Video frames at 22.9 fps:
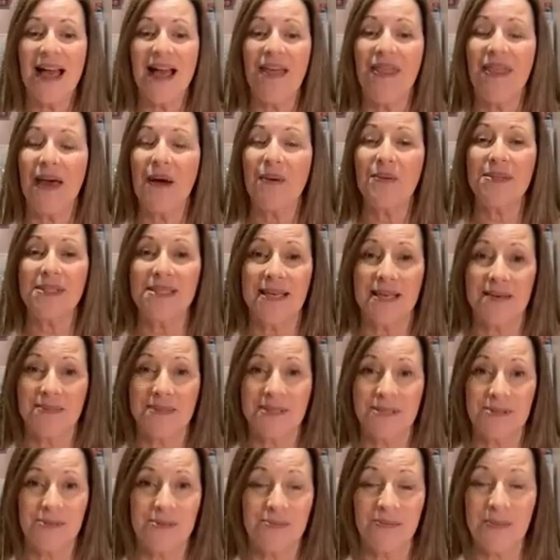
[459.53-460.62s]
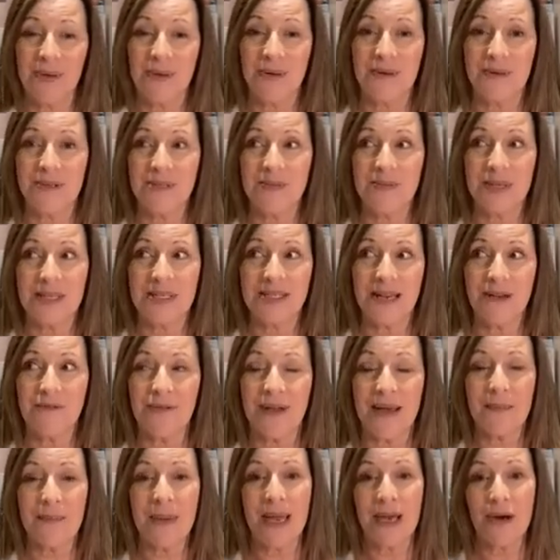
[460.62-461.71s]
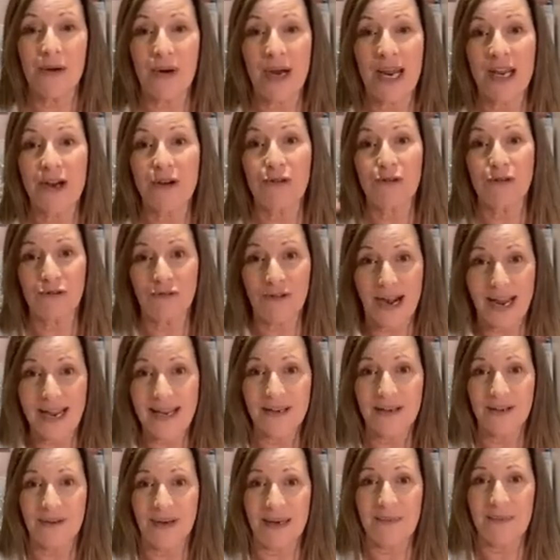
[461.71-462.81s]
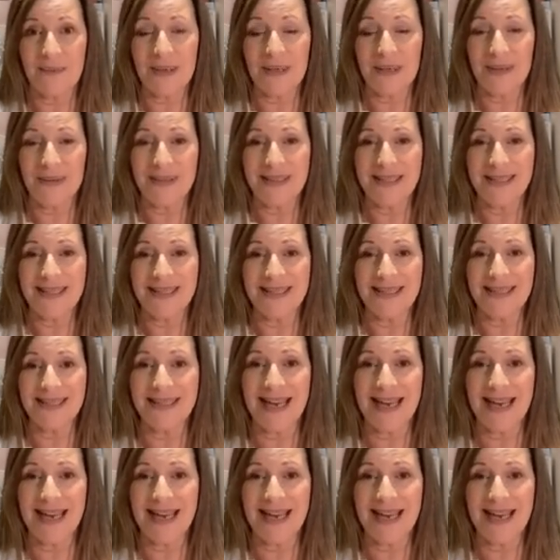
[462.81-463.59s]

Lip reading: That was an absolute bonus because I found my great-great-grandparents'